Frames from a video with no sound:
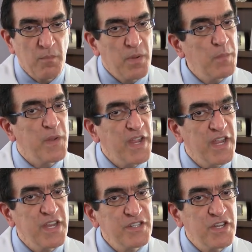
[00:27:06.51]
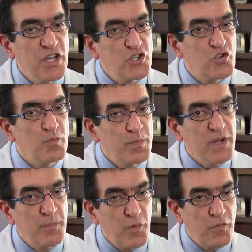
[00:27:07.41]
PPEs should be
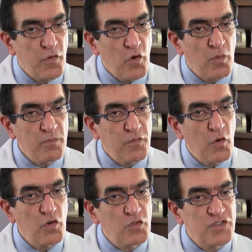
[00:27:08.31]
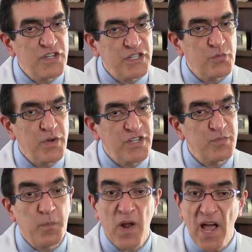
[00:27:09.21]
performed 4 to 6 weeks
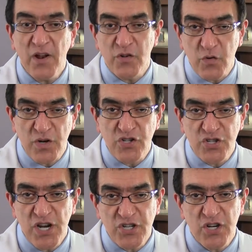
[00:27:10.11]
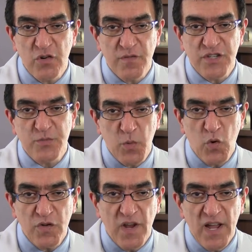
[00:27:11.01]
prior to initiation of the
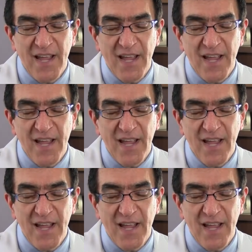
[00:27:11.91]
sport